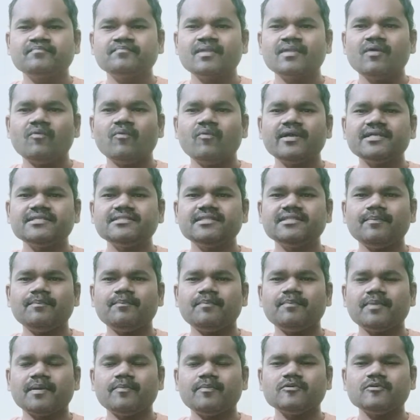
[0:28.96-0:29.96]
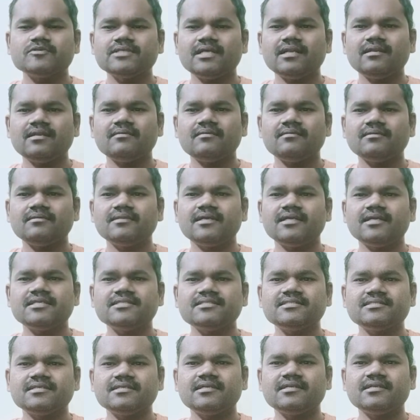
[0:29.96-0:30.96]
what is the proposal that
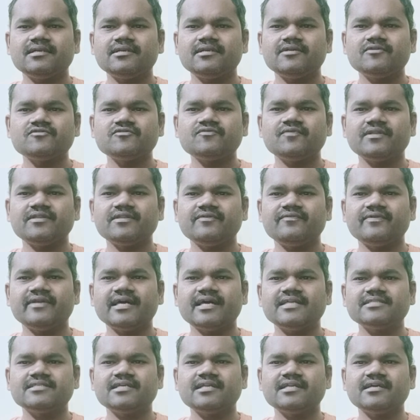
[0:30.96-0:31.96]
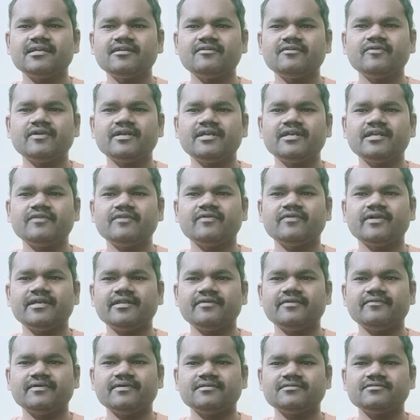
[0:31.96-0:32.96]
is introduced for the financial year
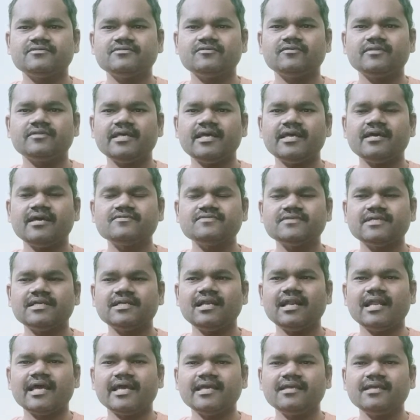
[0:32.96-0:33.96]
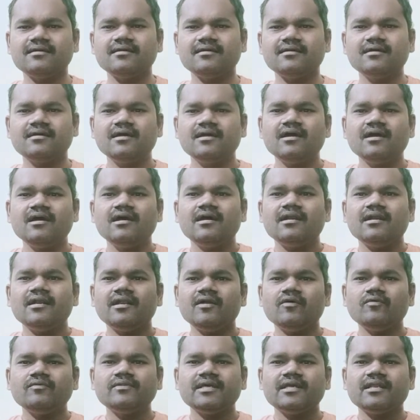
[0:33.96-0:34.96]
2021. So they have said like
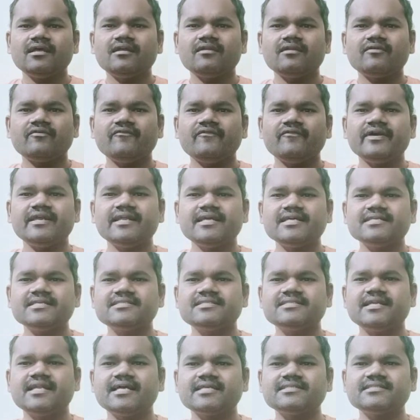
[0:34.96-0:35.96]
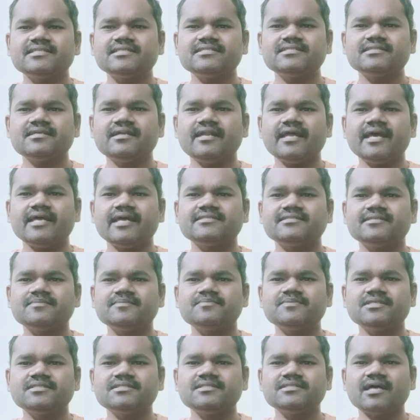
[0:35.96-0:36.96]
now there are various deductions and
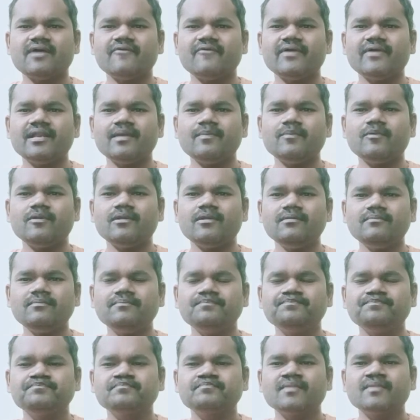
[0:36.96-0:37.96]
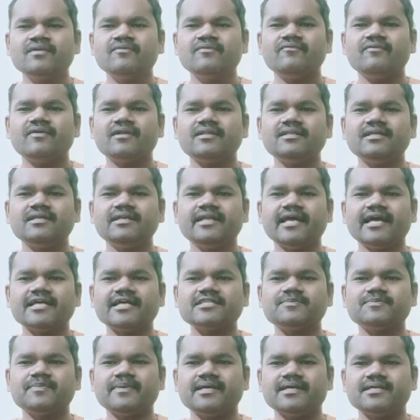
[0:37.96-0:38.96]
exemptions available for the
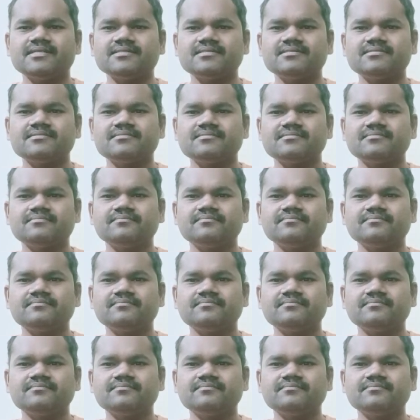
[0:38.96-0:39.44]
taxpayers,